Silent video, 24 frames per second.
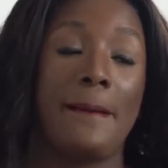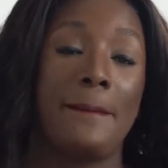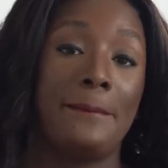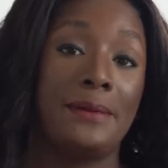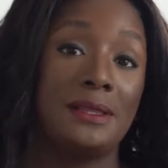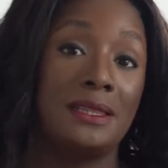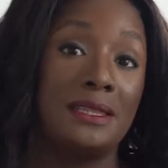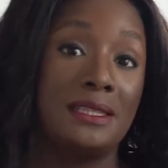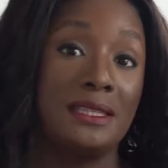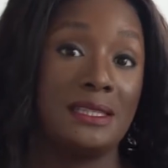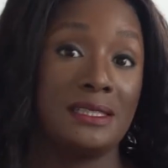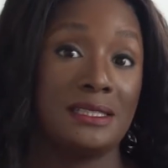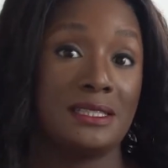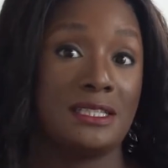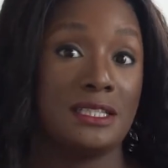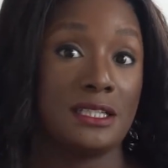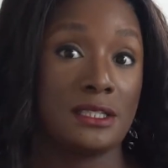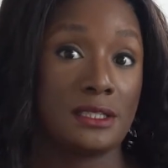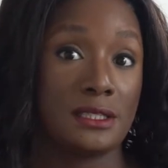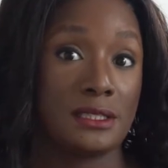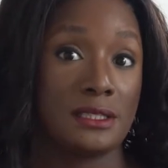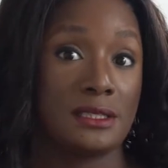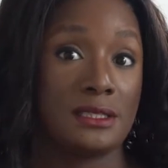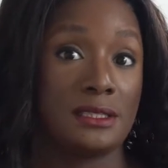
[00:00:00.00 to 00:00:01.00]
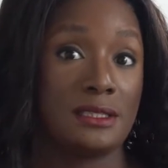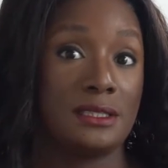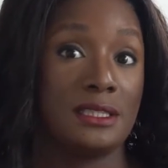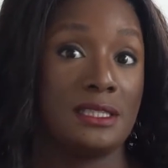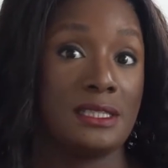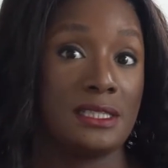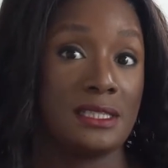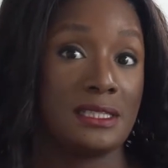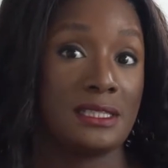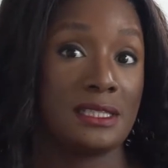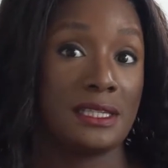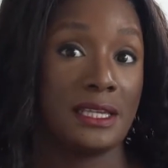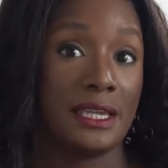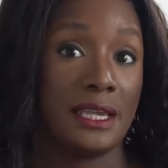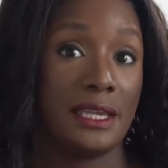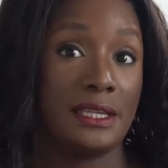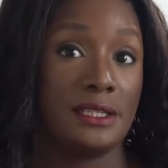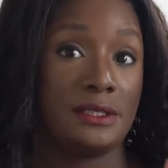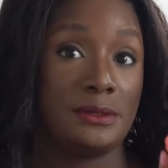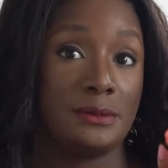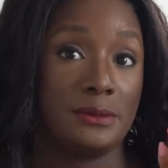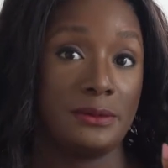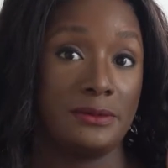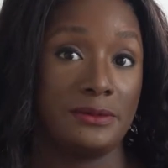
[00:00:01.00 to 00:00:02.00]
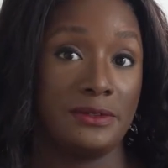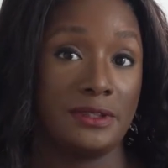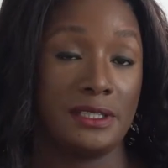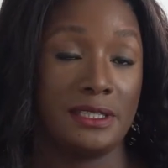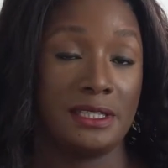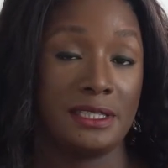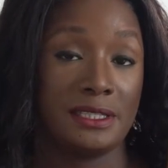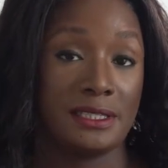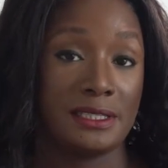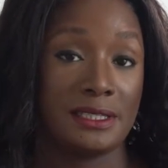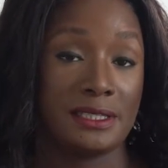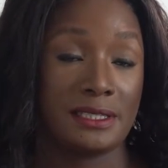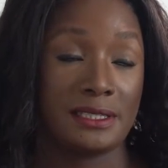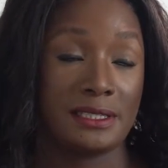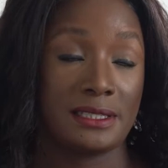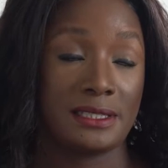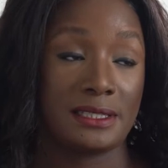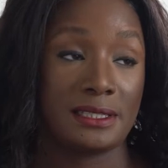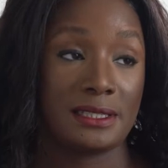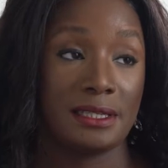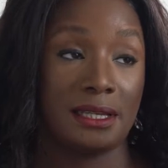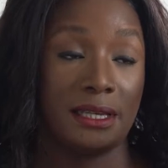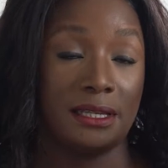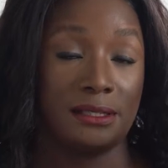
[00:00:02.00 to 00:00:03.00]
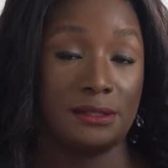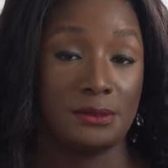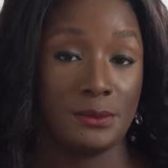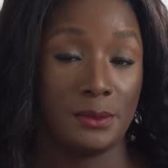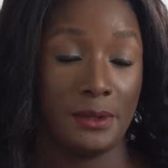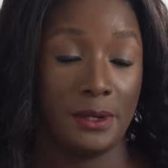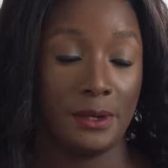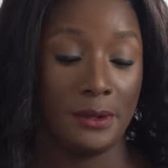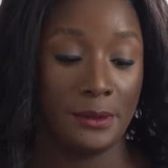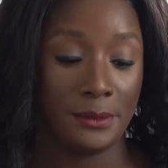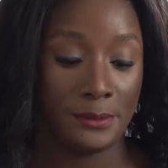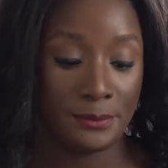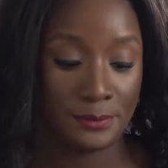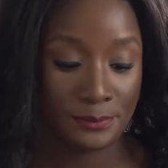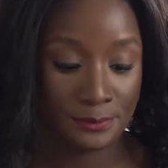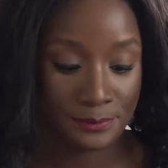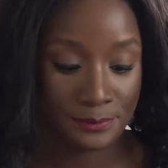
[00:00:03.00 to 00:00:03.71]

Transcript: But this is the case with the disc as well.